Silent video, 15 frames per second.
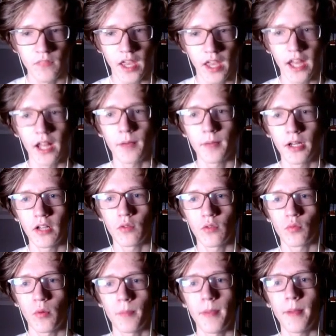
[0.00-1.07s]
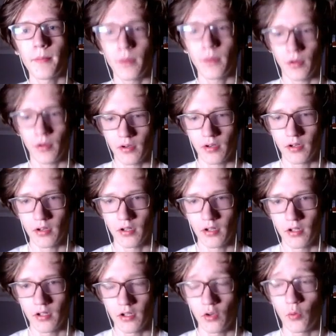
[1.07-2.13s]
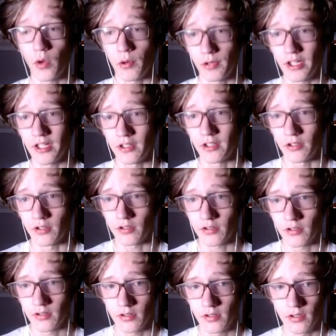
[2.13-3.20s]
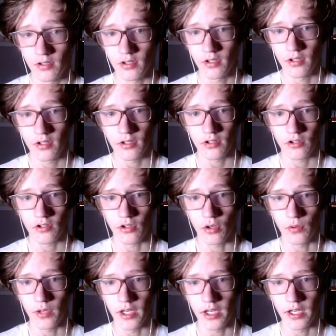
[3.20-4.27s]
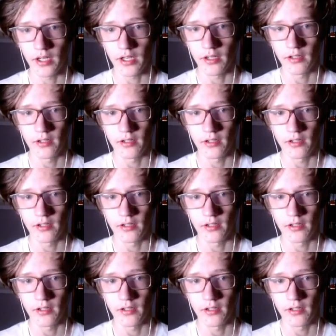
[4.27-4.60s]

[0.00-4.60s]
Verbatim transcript: and I'm going to remember where it is. So, uh,